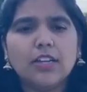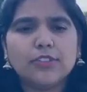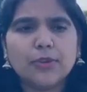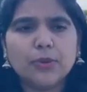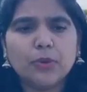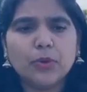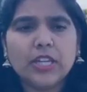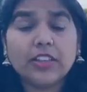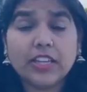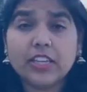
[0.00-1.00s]
So
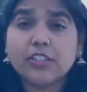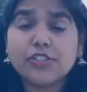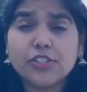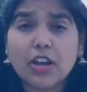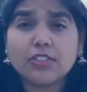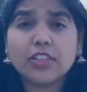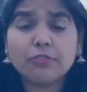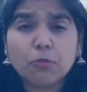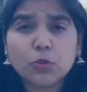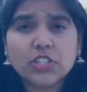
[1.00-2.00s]
in the year
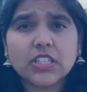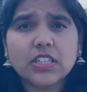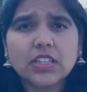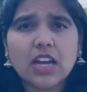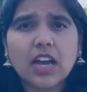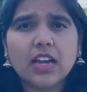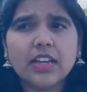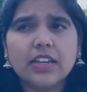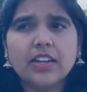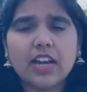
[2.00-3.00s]
2014,
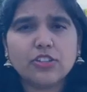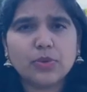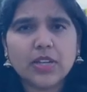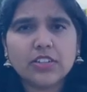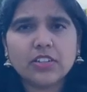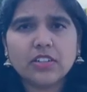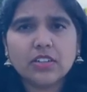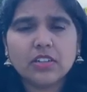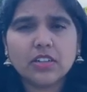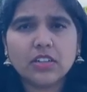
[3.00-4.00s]
I graduated
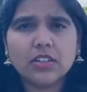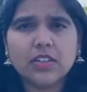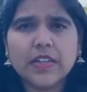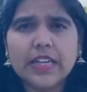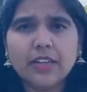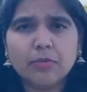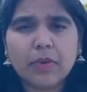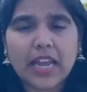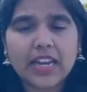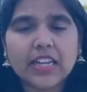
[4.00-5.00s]
in
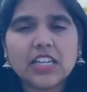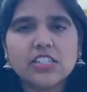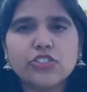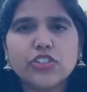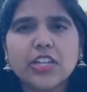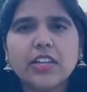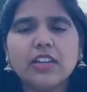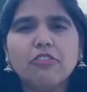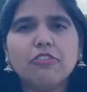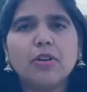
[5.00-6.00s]
mechanical
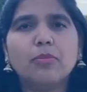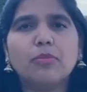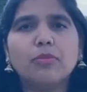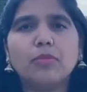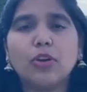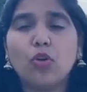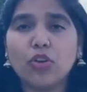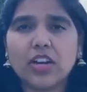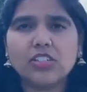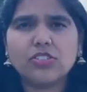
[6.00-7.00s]
engineering from
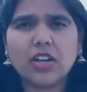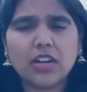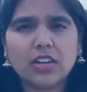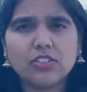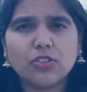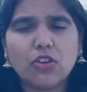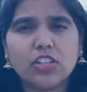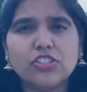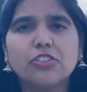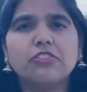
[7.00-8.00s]
Gokaraju Rangaraju
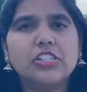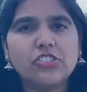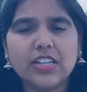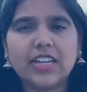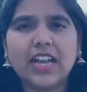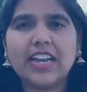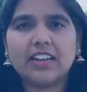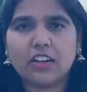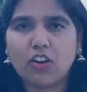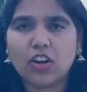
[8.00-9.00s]
College of Engineering and
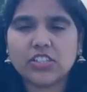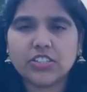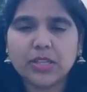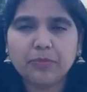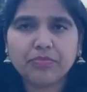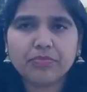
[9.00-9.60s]
Technology.